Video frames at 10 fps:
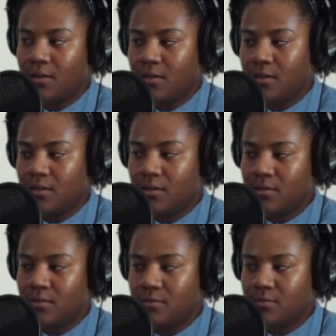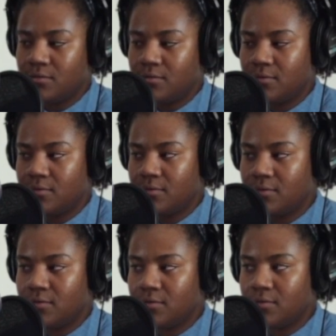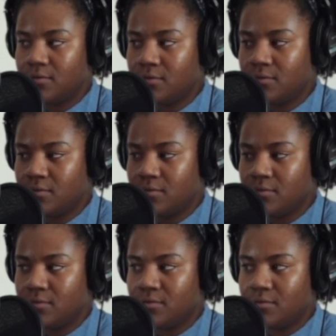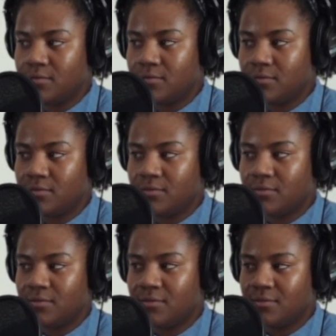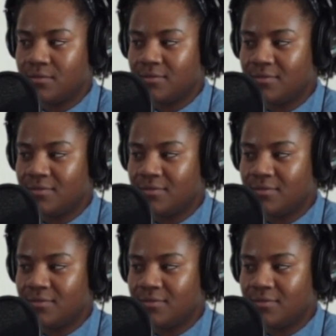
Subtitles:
(silent)